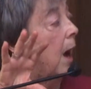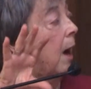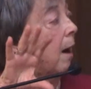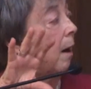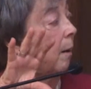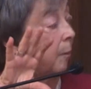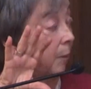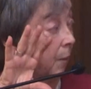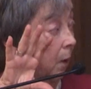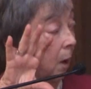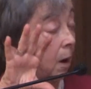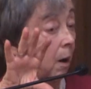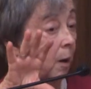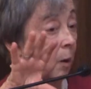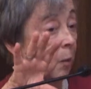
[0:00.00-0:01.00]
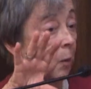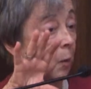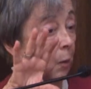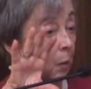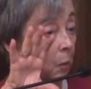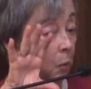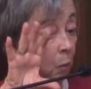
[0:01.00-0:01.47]
um, are
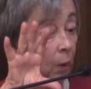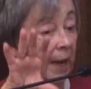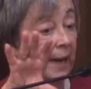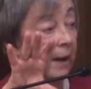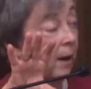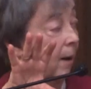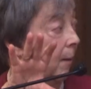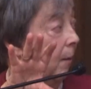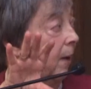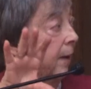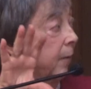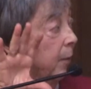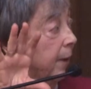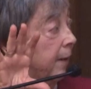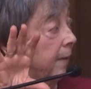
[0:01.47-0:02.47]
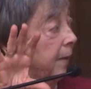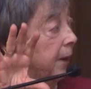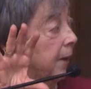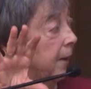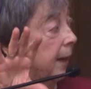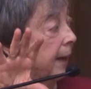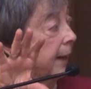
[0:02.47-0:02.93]
the way to go if we can
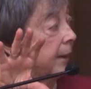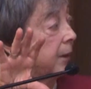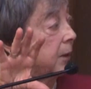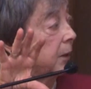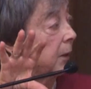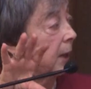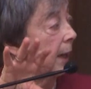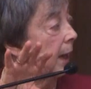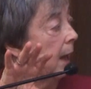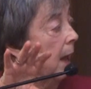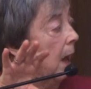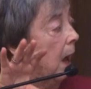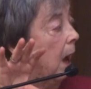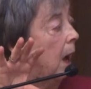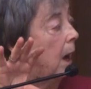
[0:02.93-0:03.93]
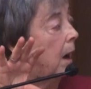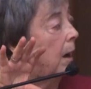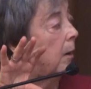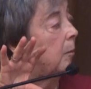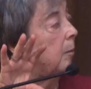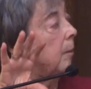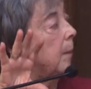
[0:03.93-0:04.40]
figure out how to do it.
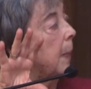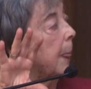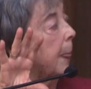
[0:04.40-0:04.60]
Um,